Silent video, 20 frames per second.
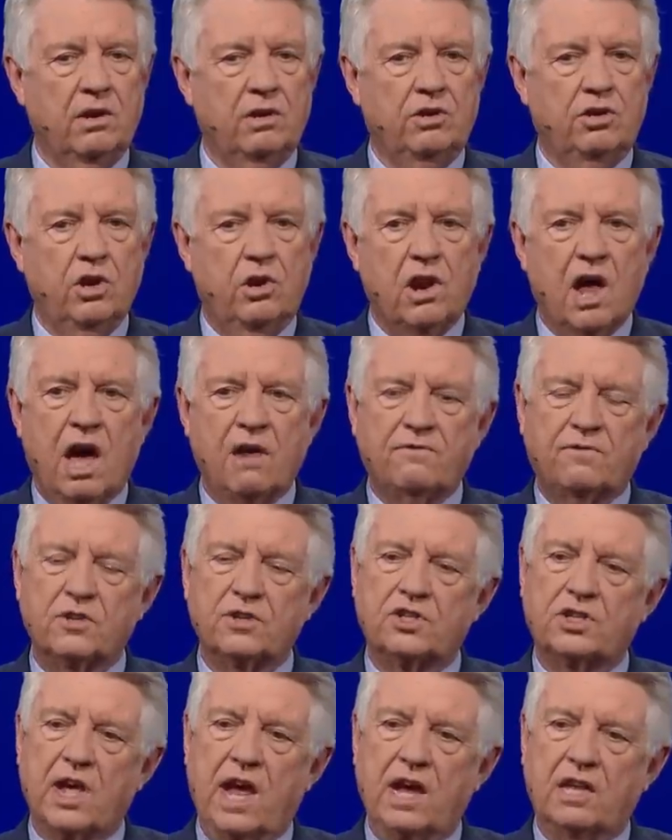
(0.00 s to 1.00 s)
Do not
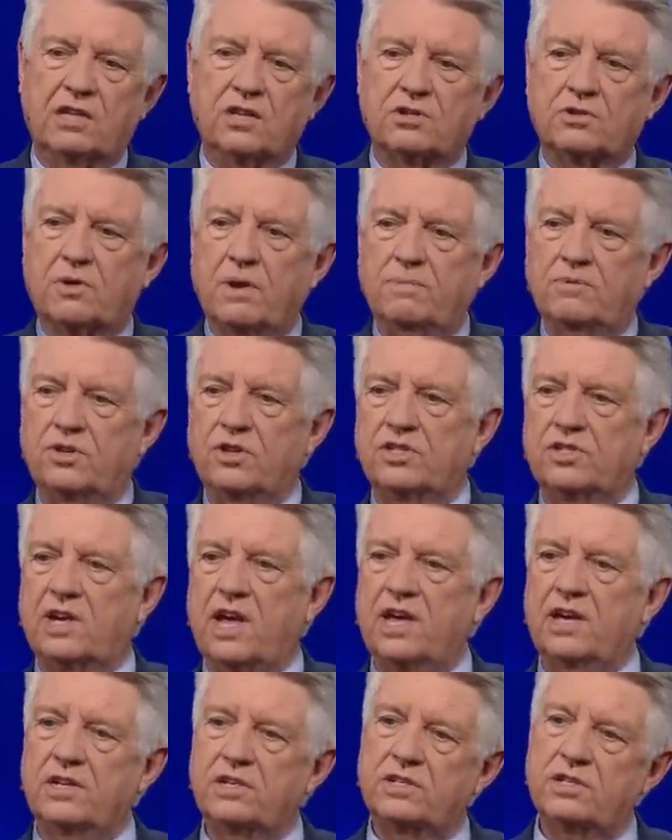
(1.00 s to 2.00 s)
forsake, the scripture
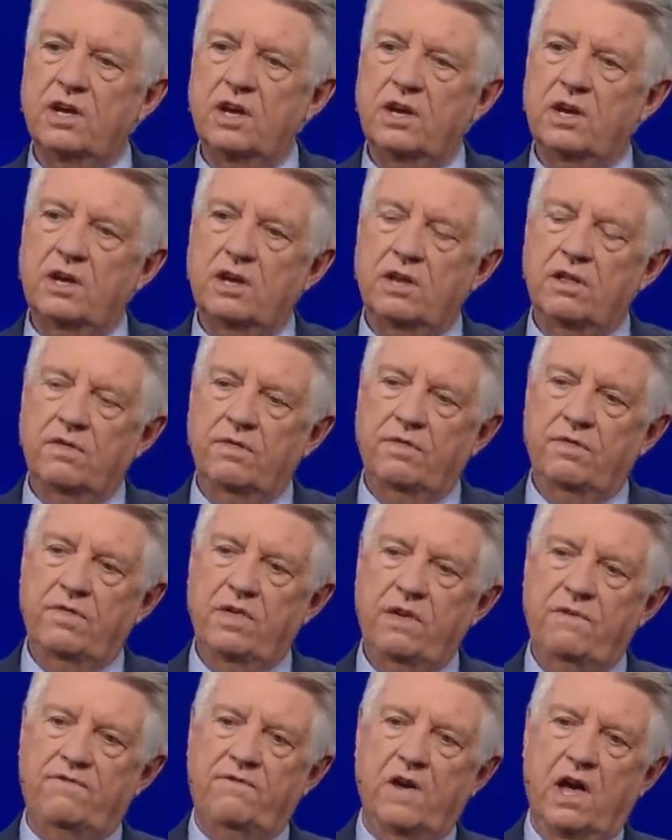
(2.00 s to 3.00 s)
says,
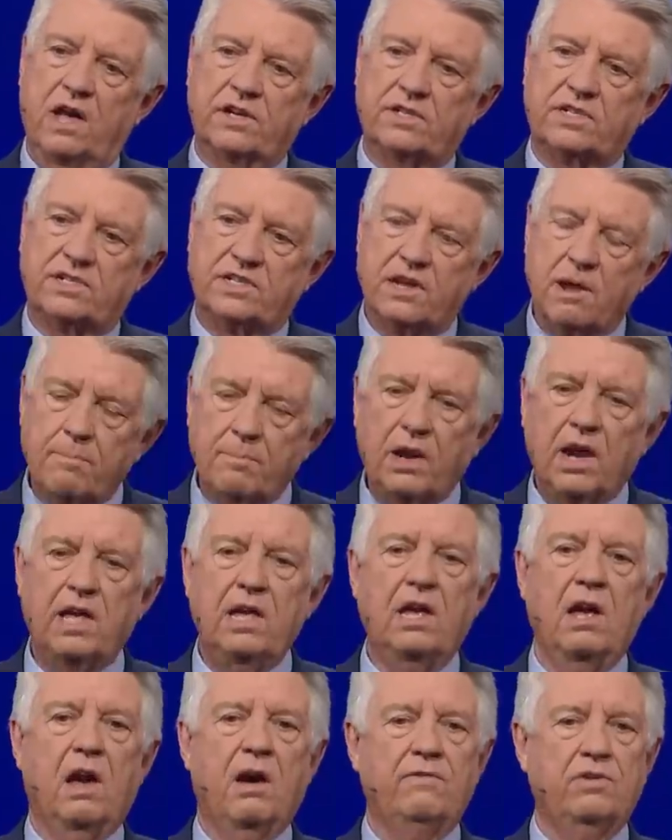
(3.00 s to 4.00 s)
the
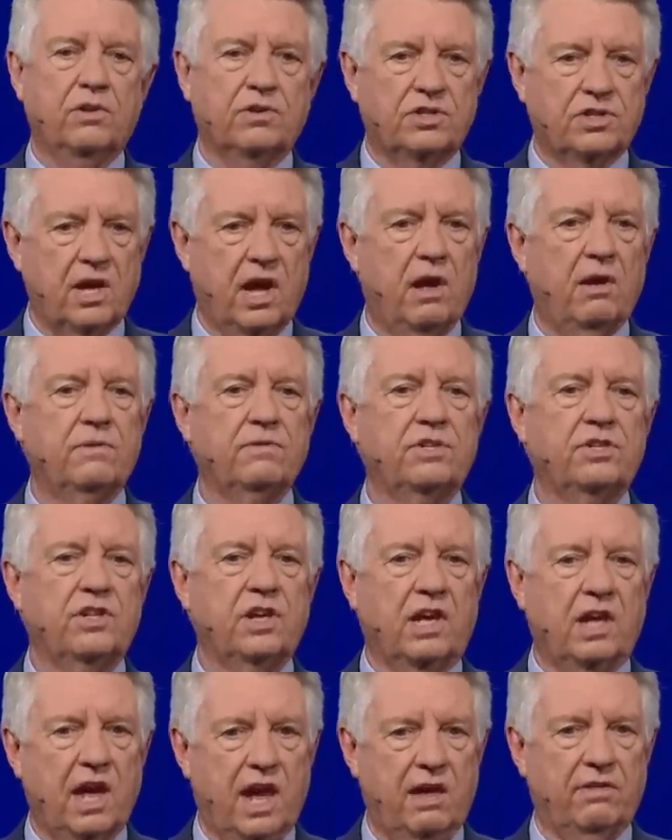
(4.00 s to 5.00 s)
assembling of yourselves
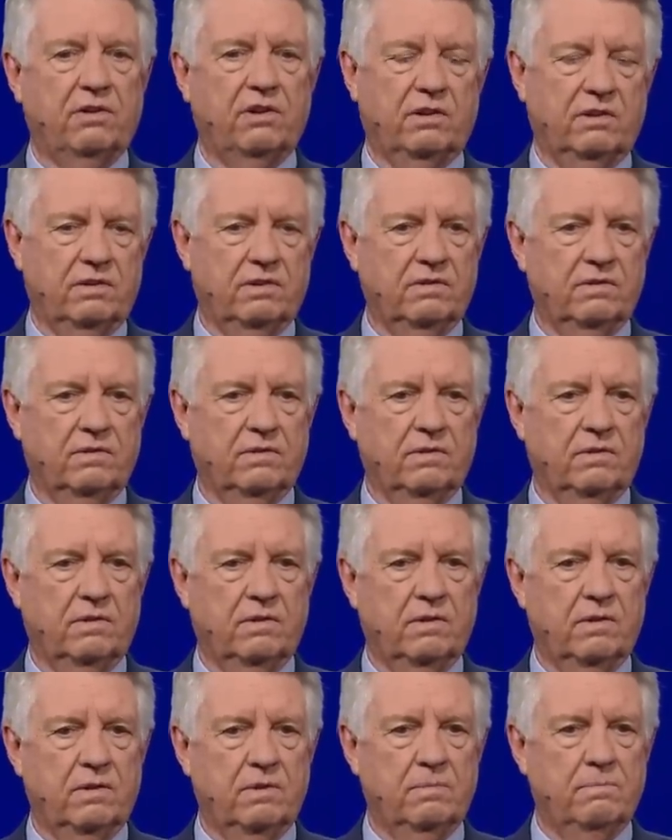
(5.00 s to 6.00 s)
together.
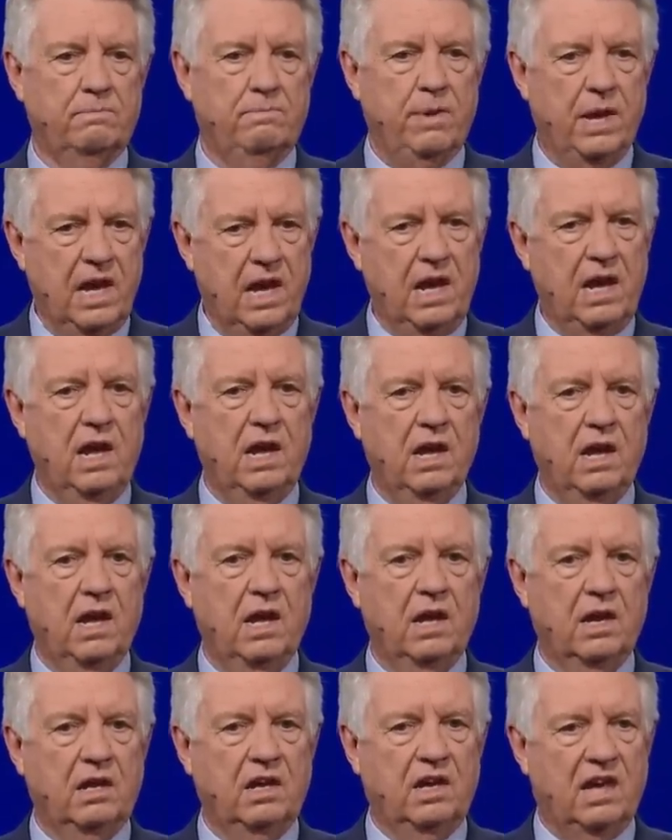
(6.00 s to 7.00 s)

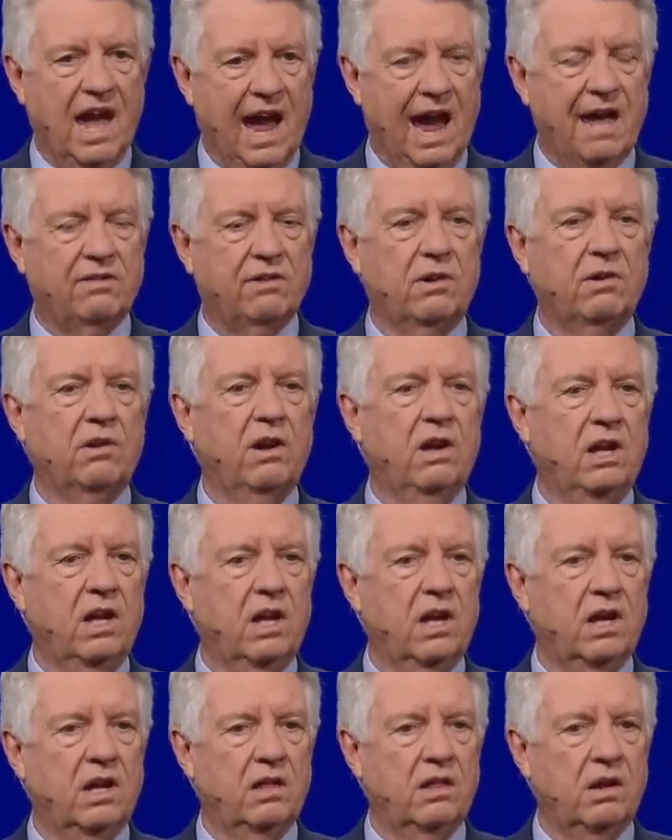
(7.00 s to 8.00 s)
Be, gather
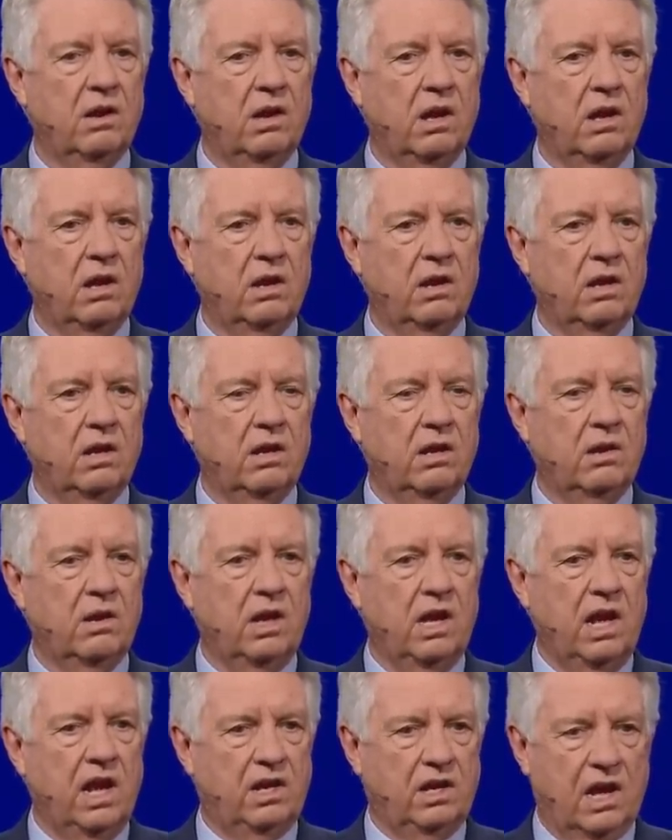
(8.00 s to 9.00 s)

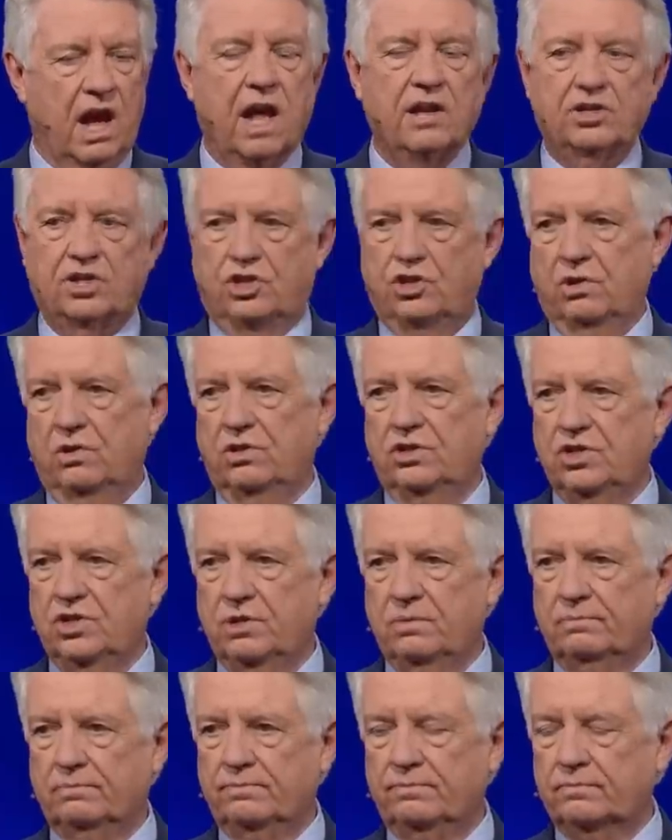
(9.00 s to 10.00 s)
in God's
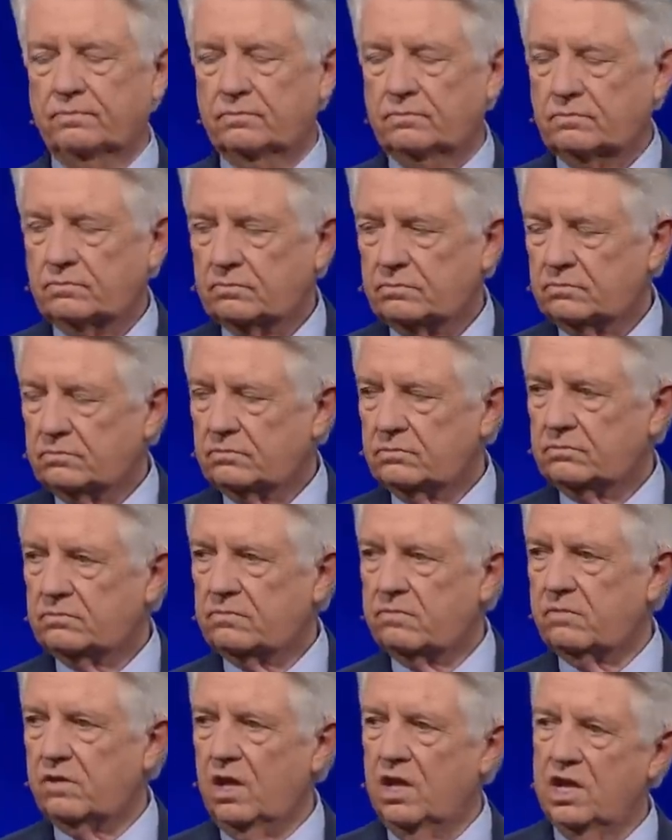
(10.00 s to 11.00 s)
church.
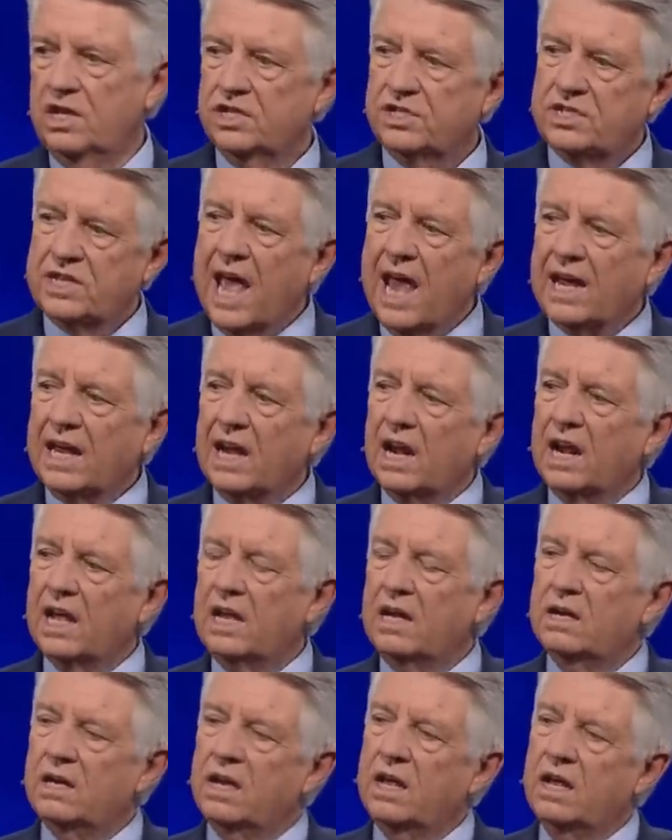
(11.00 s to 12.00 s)

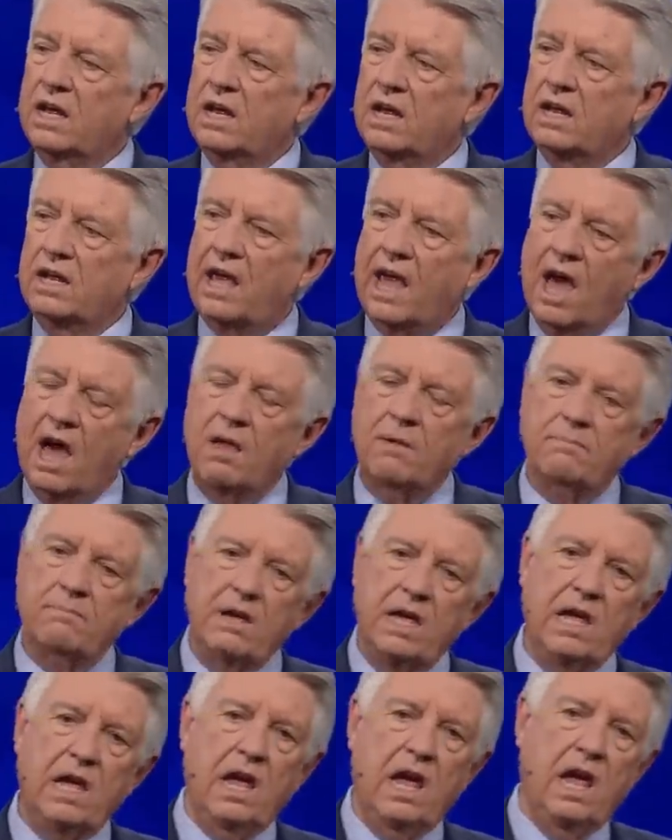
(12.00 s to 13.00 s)
Secondly, count
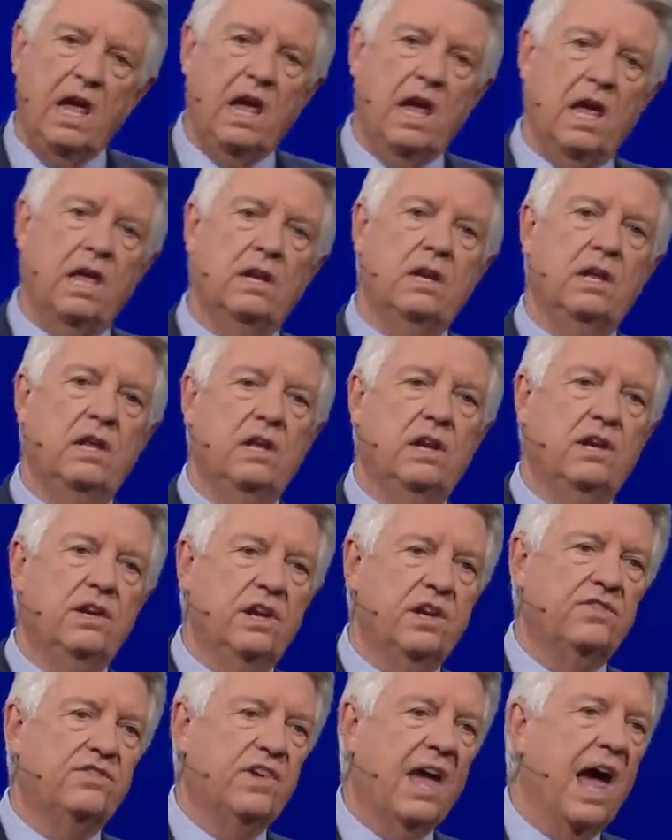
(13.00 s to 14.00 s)
me in
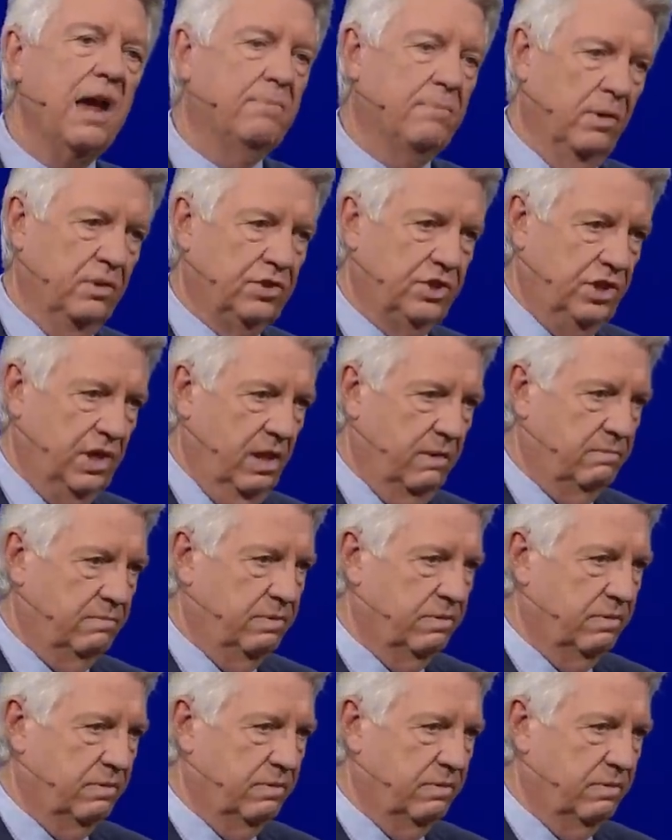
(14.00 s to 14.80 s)
discipleship.